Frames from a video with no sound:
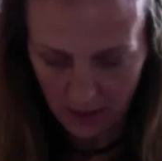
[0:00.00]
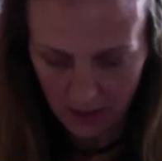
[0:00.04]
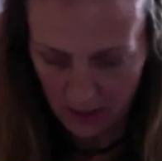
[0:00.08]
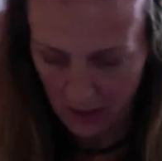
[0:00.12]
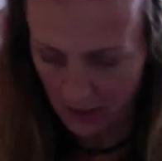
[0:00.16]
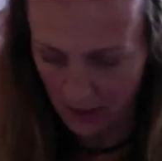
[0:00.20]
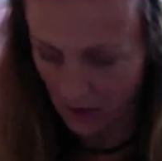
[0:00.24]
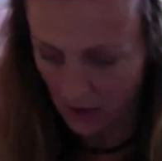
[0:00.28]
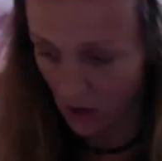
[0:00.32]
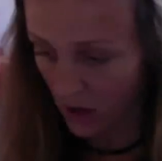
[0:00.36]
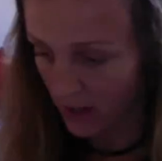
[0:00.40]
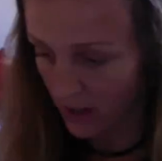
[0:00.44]

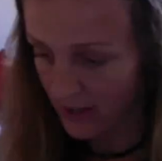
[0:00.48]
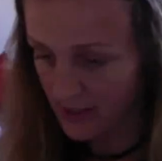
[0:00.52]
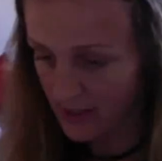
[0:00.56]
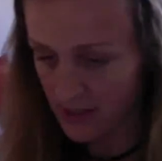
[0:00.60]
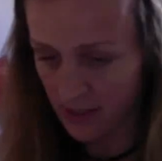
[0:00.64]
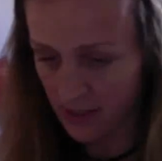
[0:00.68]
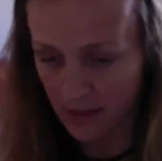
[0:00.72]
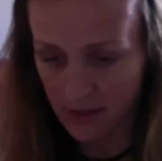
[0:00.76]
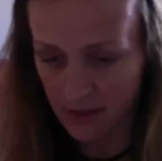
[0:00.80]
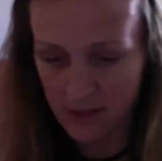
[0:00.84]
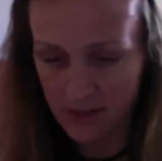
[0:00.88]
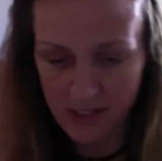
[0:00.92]
And
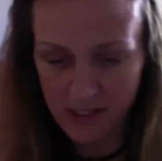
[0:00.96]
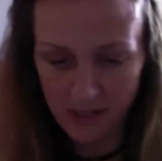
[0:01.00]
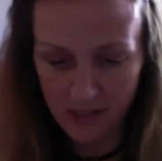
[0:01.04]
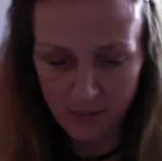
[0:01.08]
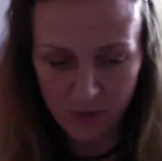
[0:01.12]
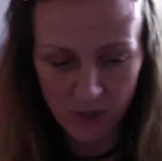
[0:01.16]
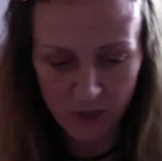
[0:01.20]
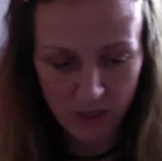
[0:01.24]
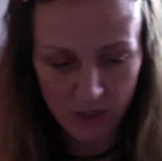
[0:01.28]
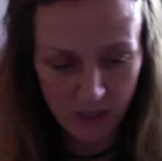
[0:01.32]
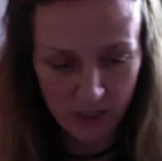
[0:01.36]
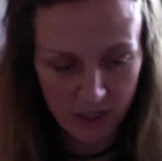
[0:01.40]
honestly, this
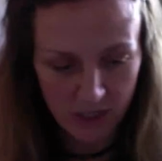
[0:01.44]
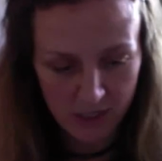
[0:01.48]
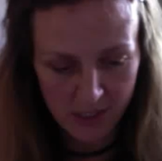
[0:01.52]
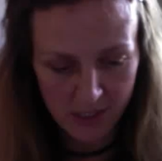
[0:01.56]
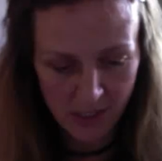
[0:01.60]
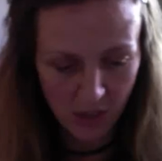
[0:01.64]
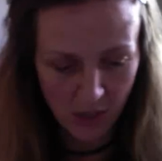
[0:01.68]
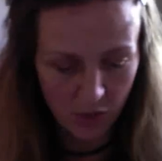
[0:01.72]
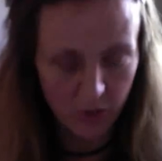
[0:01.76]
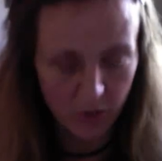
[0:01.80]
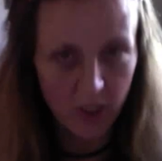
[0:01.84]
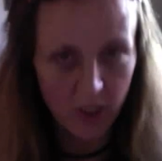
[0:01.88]
subject is
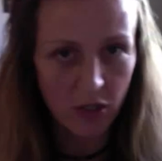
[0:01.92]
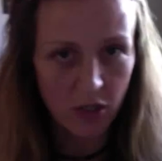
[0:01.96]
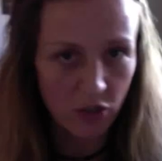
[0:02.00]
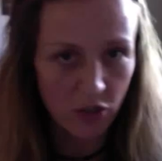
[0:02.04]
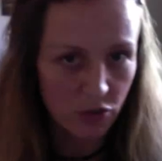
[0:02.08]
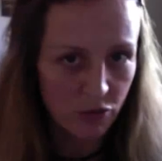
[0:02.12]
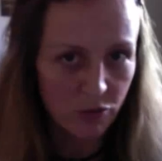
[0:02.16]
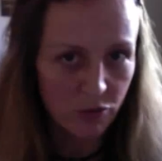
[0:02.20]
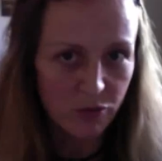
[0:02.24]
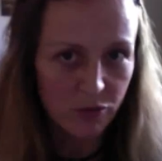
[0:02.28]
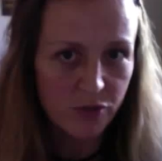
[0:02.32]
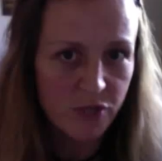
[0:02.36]
so
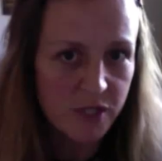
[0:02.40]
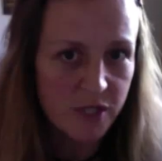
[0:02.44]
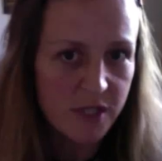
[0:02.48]
huge.